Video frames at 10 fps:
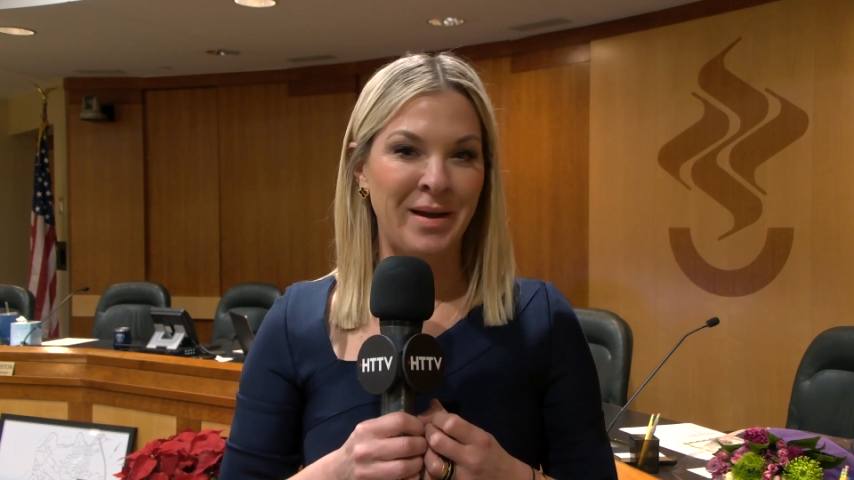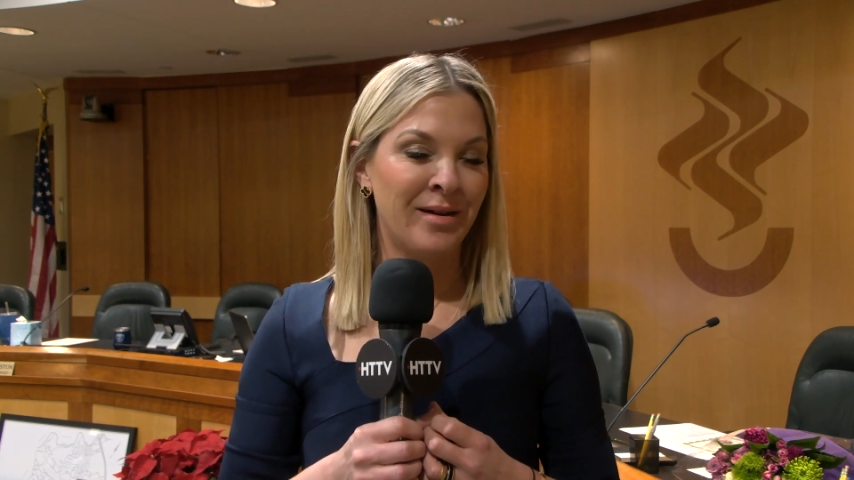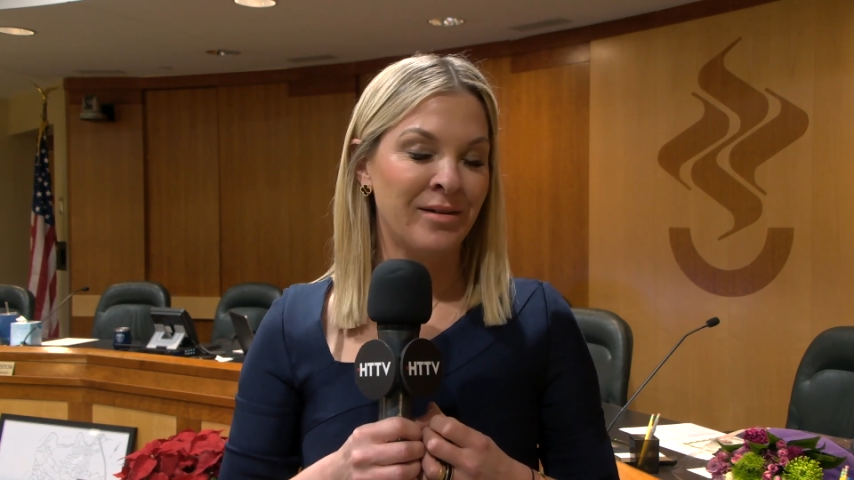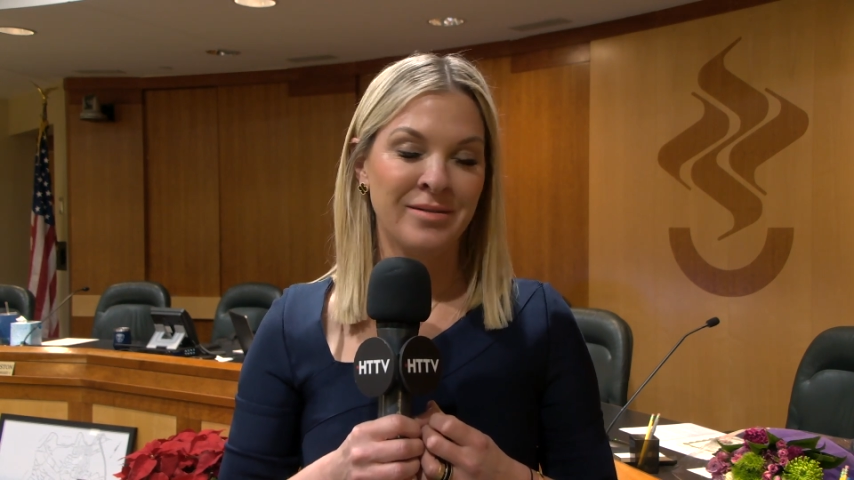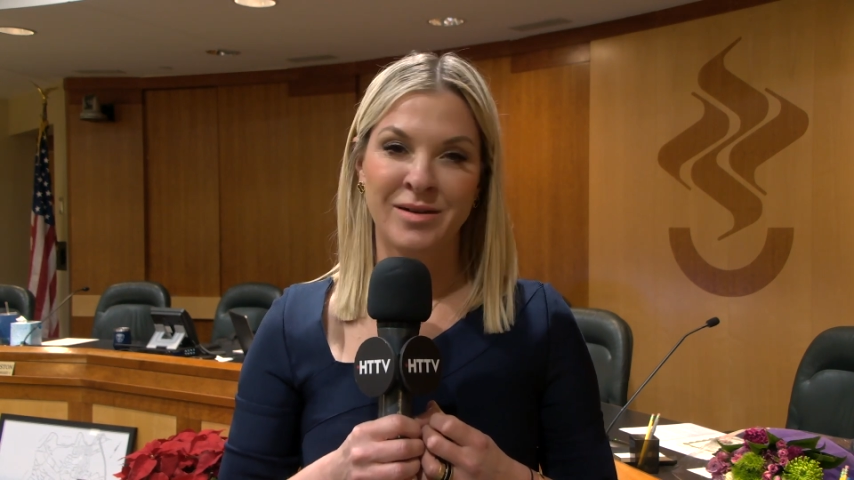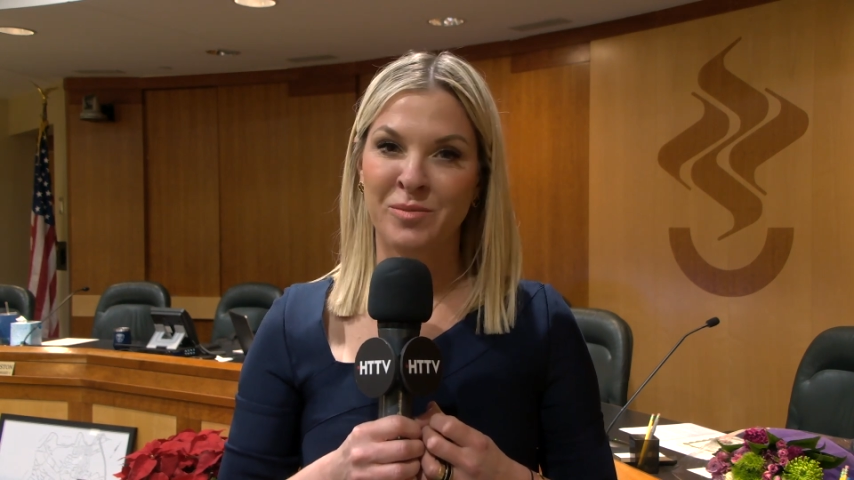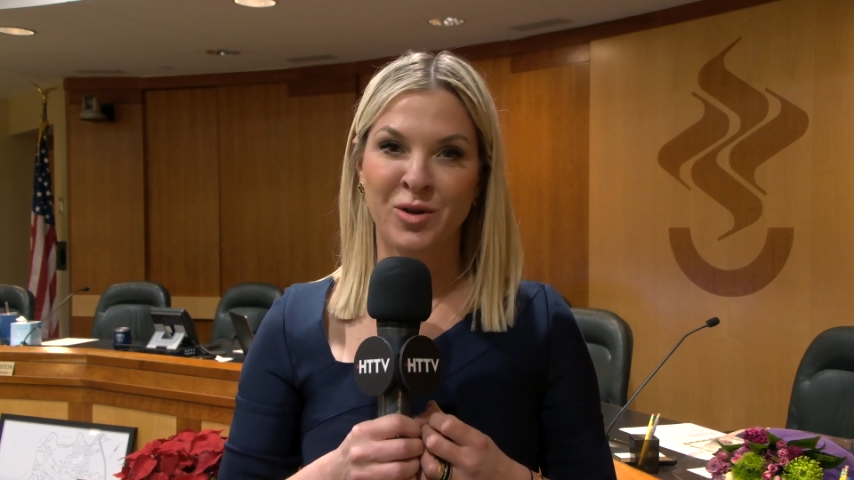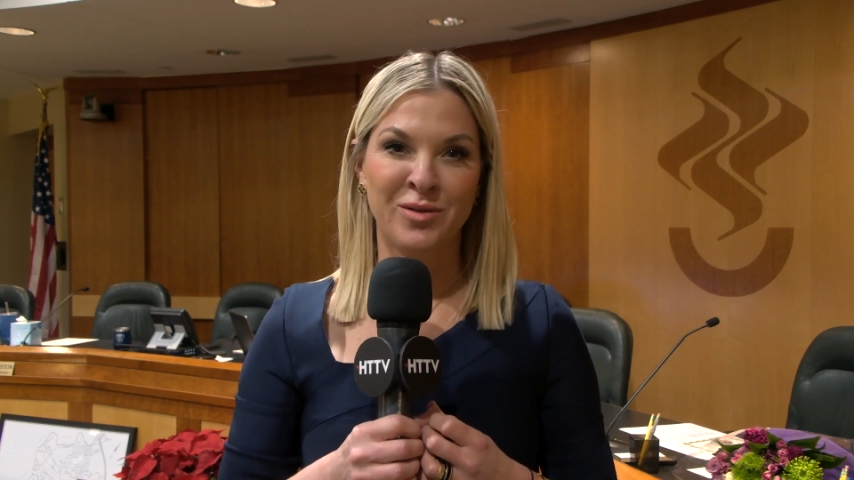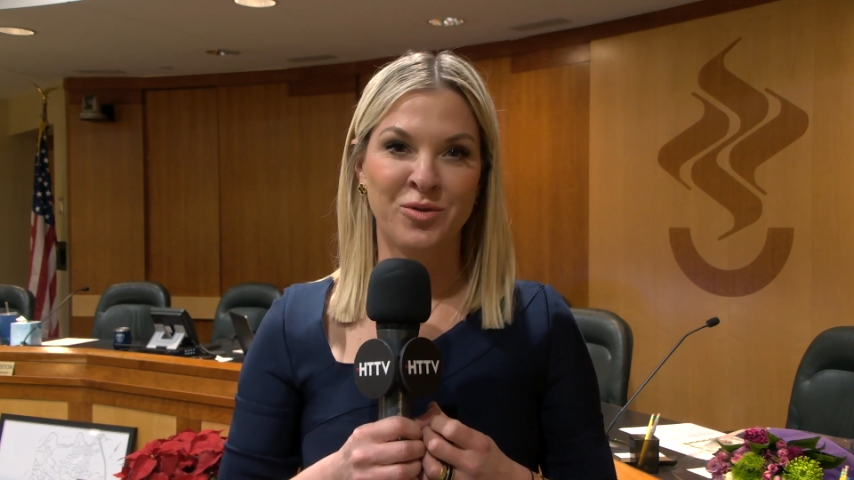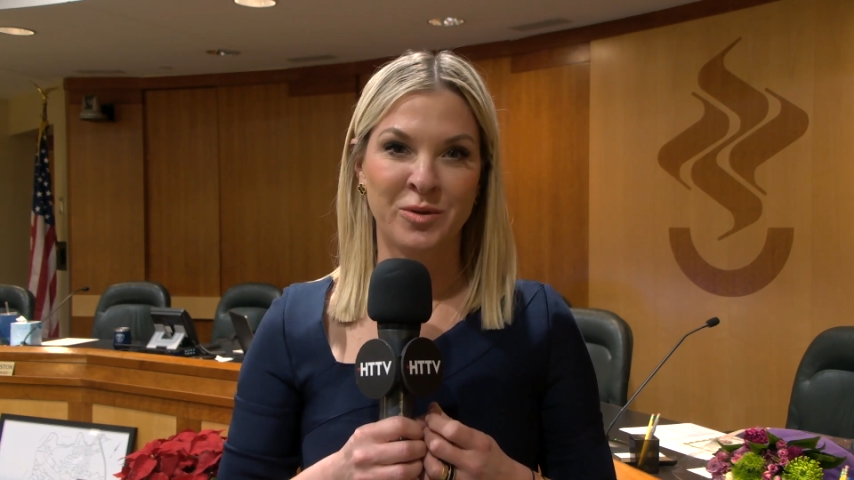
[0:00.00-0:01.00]
better, I'm
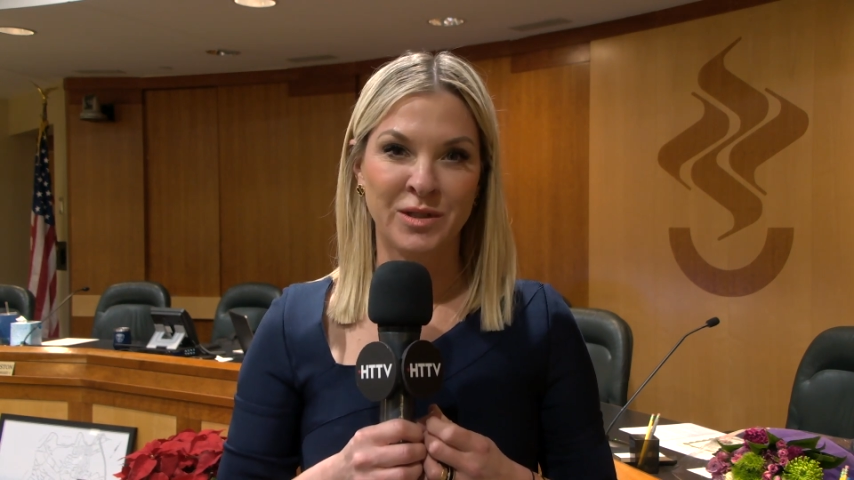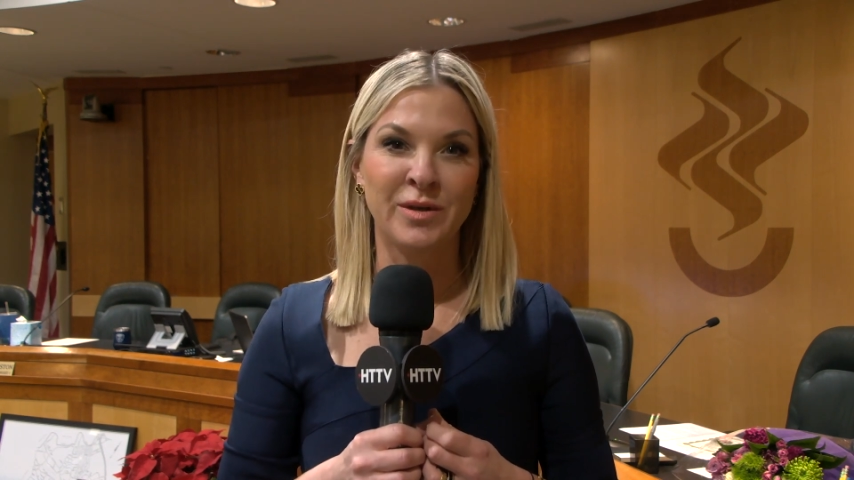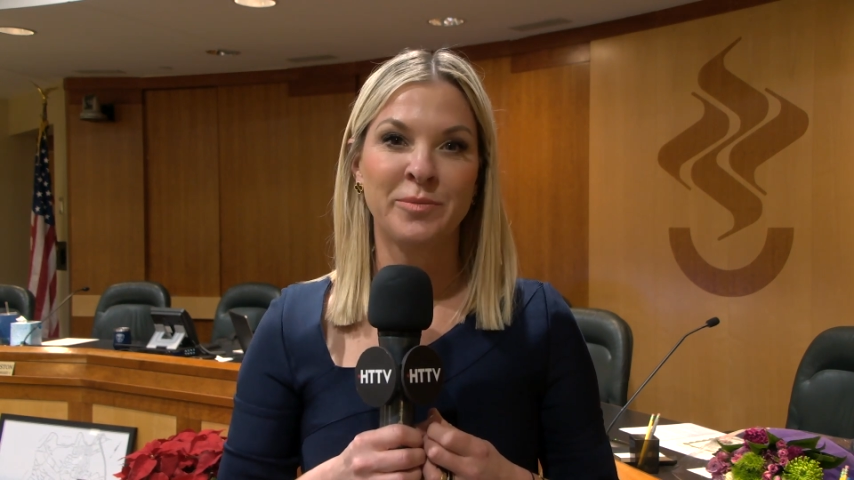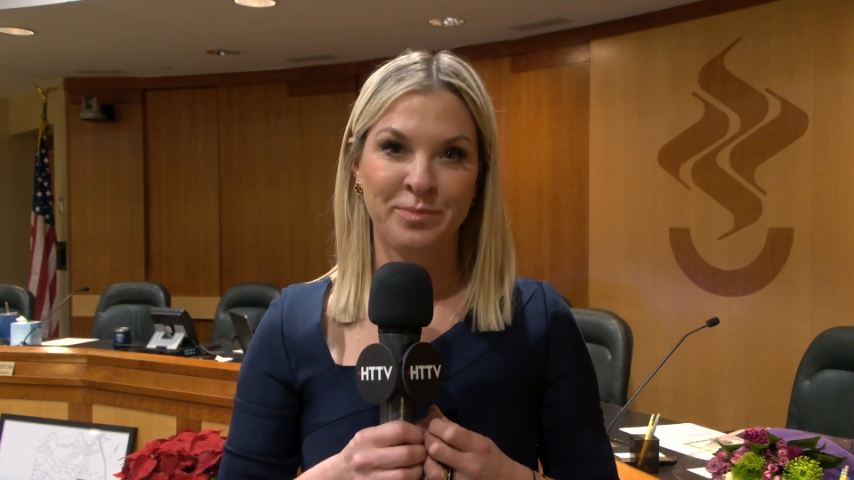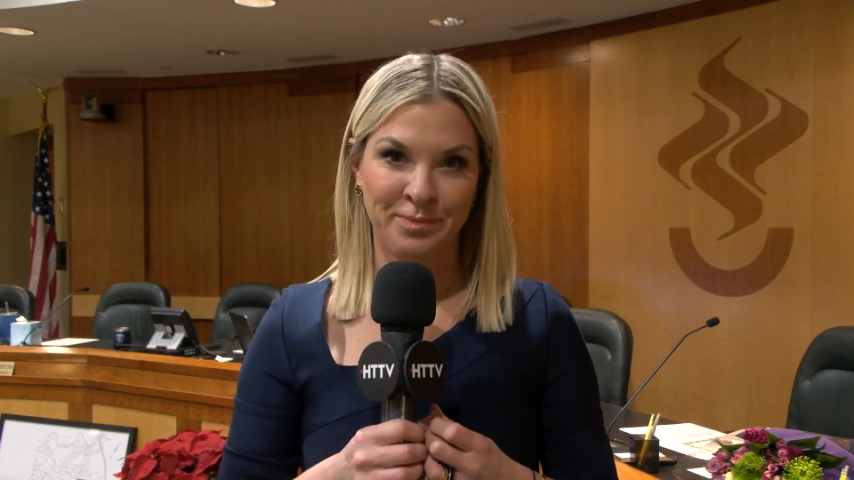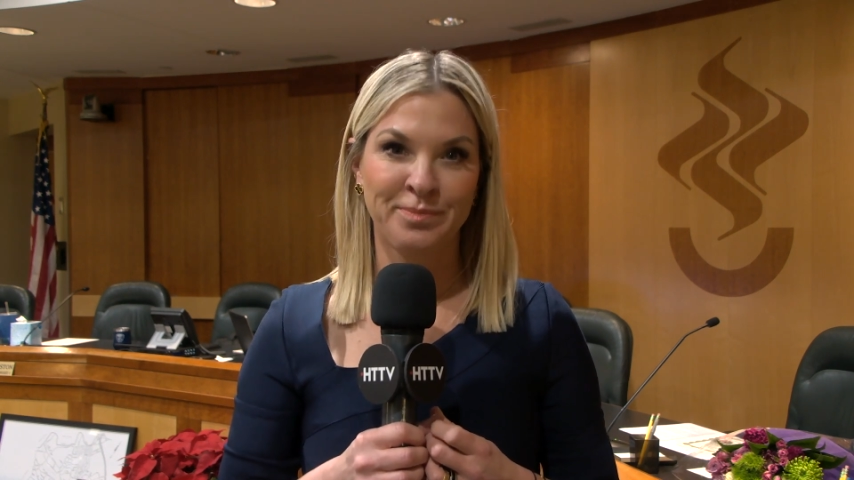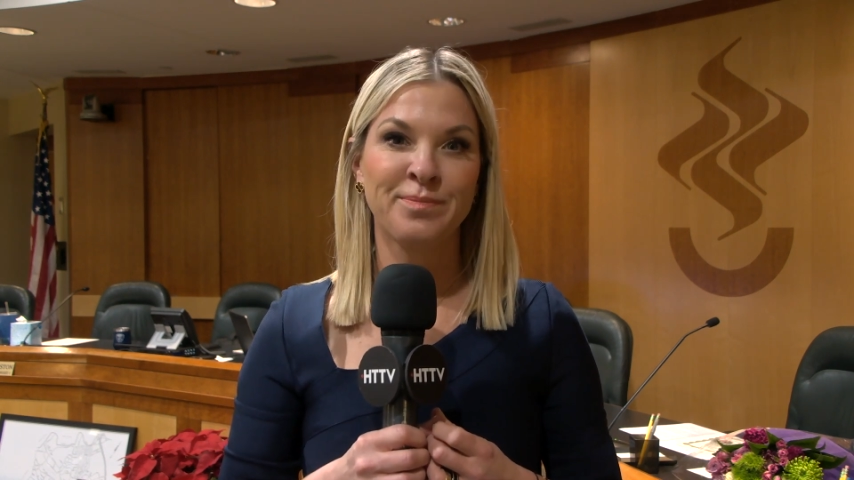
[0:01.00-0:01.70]
looking forward to it.